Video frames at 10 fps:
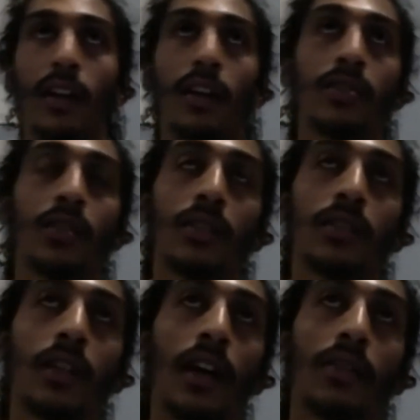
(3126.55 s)
And then certain
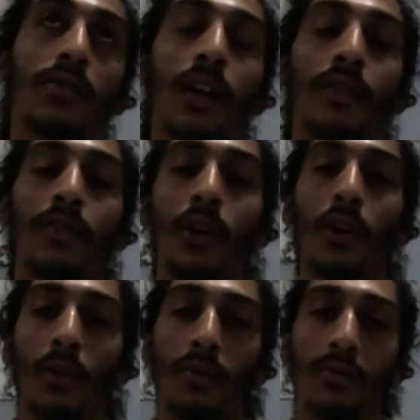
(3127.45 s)
styles you have
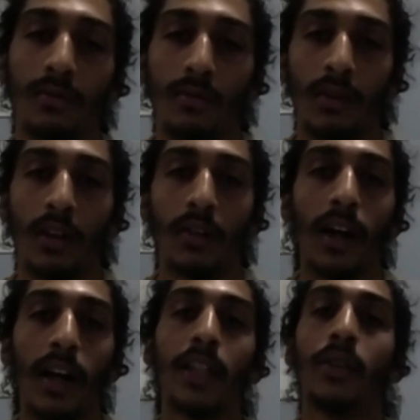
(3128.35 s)
do,
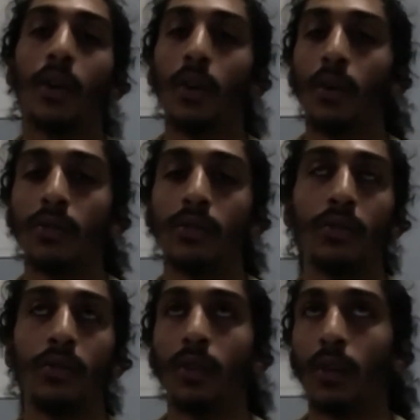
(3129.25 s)
karate do,
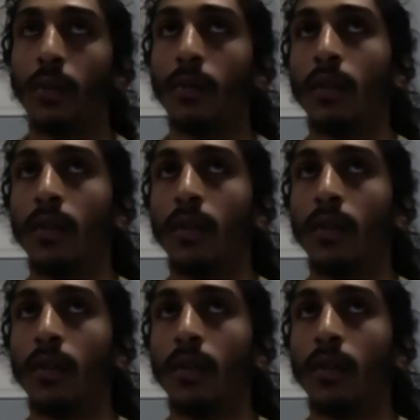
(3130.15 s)
judo,